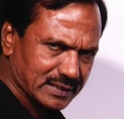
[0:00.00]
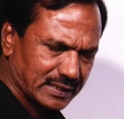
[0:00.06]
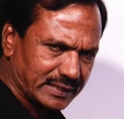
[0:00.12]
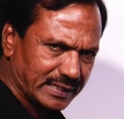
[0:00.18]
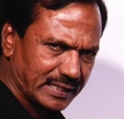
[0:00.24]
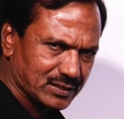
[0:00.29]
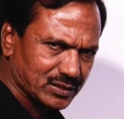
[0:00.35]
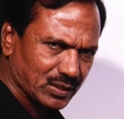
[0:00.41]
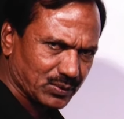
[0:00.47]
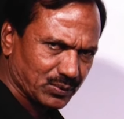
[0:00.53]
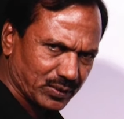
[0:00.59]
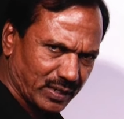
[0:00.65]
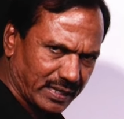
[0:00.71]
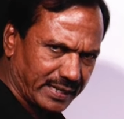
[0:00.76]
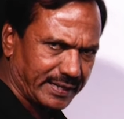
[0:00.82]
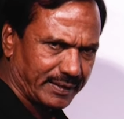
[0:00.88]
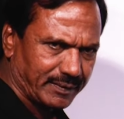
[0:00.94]
condition
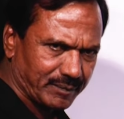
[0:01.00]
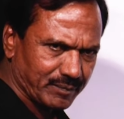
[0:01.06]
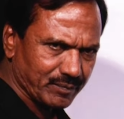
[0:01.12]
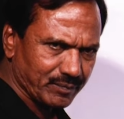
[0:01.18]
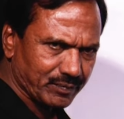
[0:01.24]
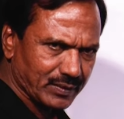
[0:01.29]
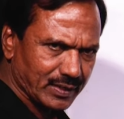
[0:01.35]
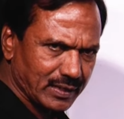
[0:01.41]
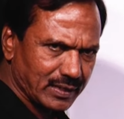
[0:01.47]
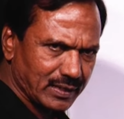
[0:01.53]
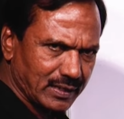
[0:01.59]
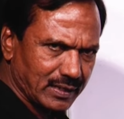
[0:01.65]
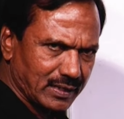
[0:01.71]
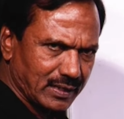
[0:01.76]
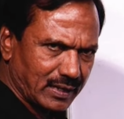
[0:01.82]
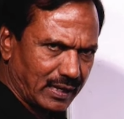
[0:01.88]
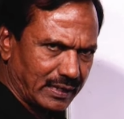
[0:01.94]
only,
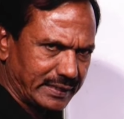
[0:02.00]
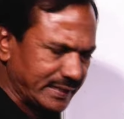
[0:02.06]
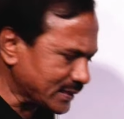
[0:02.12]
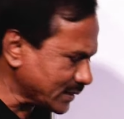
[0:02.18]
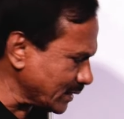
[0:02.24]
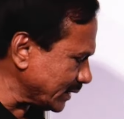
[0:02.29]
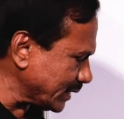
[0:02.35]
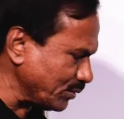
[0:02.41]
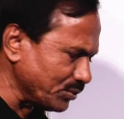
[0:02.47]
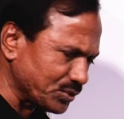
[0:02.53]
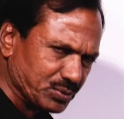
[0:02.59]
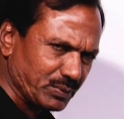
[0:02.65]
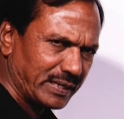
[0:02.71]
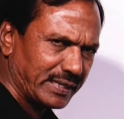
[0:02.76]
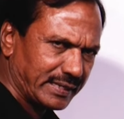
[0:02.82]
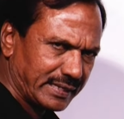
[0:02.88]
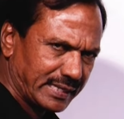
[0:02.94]
and it is not
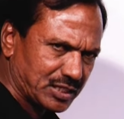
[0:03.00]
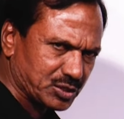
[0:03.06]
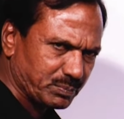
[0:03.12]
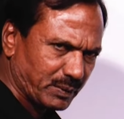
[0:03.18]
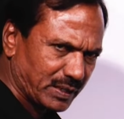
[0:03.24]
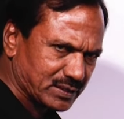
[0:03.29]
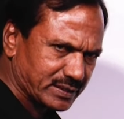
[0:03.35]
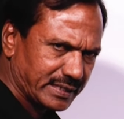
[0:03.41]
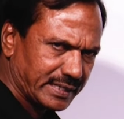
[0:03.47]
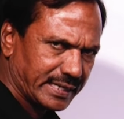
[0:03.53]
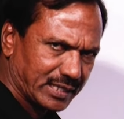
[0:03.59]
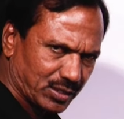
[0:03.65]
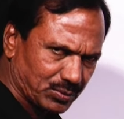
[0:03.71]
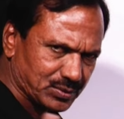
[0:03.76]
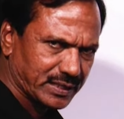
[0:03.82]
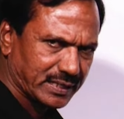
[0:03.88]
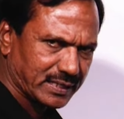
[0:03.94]
usually expressed in
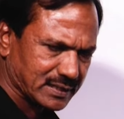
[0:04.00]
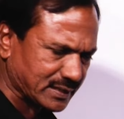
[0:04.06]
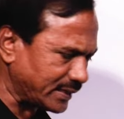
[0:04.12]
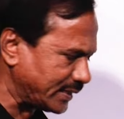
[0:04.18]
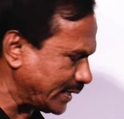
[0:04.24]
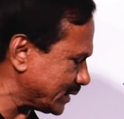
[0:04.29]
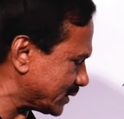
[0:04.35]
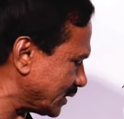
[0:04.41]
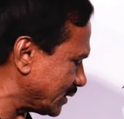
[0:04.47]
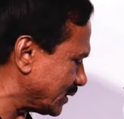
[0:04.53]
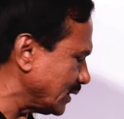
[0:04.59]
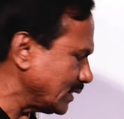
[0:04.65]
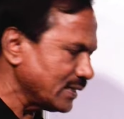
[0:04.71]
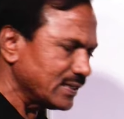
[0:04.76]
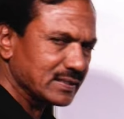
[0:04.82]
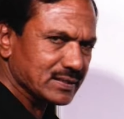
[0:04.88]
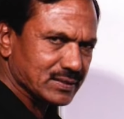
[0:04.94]
heterozygous condition.
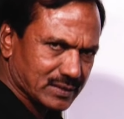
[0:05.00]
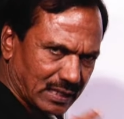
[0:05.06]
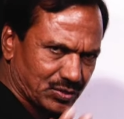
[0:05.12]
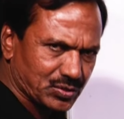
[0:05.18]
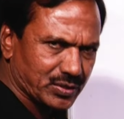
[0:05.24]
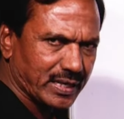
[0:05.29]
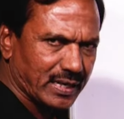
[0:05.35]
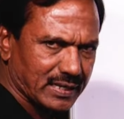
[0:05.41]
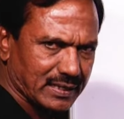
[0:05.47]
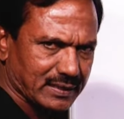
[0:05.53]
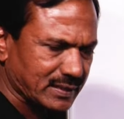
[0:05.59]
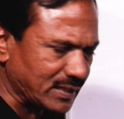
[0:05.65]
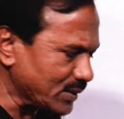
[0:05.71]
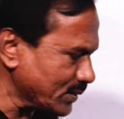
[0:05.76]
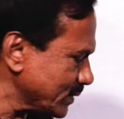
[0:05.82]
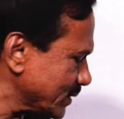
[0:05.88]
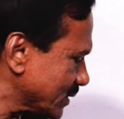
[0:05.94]
Such
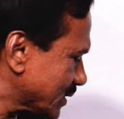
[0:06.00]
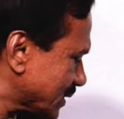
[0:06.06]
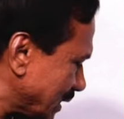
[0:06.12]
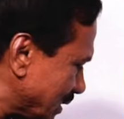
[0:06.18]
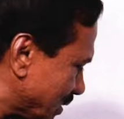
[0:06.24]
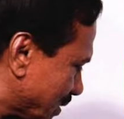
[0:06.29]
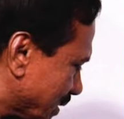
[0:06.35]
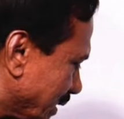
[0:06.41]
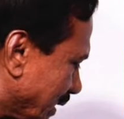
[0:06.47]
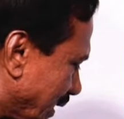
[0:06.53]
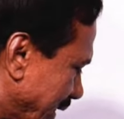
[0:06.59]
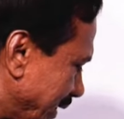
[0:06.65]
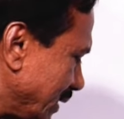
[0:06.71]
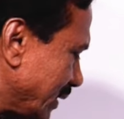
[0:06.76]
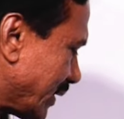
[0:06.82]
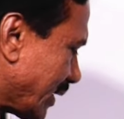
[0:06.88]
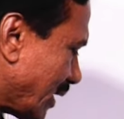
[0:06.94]
character, such
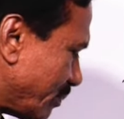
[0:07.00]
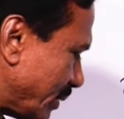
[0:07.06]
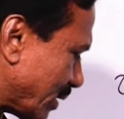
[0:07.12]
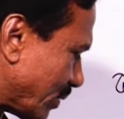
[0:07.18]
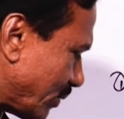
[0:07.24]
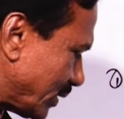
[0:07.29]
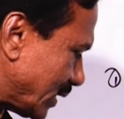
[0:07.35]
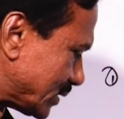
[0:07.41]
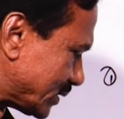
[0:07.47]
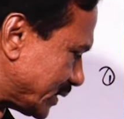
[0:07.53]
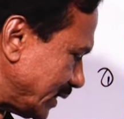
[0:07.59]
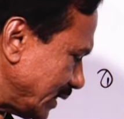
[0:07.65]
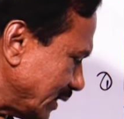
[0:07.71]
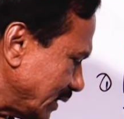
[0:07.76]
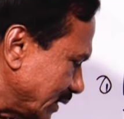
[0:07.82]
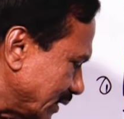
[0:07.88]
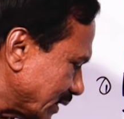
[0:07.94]
allele can be called as the
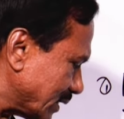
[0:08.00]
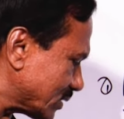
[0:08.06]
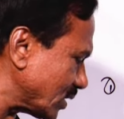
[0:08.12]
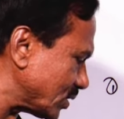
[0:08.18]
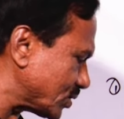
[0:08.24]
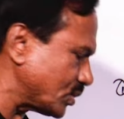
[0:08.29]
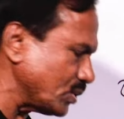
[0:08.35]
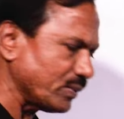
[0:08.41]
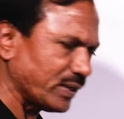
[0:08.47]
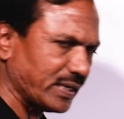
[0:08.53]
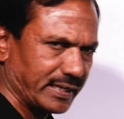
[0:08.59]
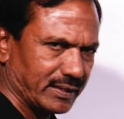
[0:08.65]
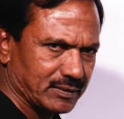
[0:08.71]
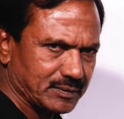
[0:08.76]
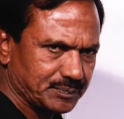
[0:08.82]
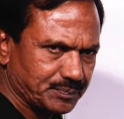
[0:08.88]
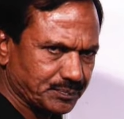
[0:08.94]
recessive
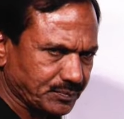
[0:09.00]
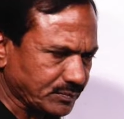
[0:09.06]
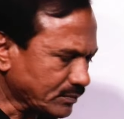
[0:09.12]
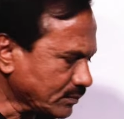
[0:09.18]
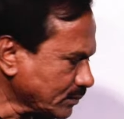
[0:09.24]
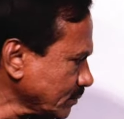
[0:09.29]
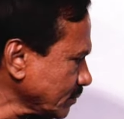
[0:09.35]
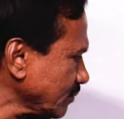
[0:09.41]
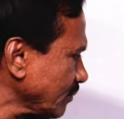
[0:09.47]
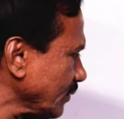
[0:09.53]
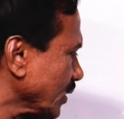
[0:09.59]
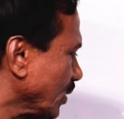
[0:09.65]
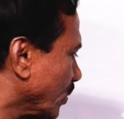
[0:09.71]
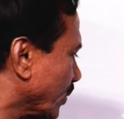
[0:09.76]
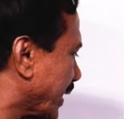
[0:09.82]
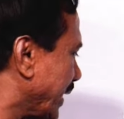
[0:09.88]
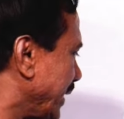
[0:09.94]
allele.
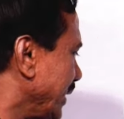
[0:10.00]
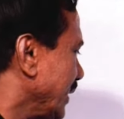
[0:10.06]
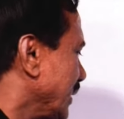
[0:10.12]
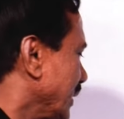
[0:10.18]
Okay.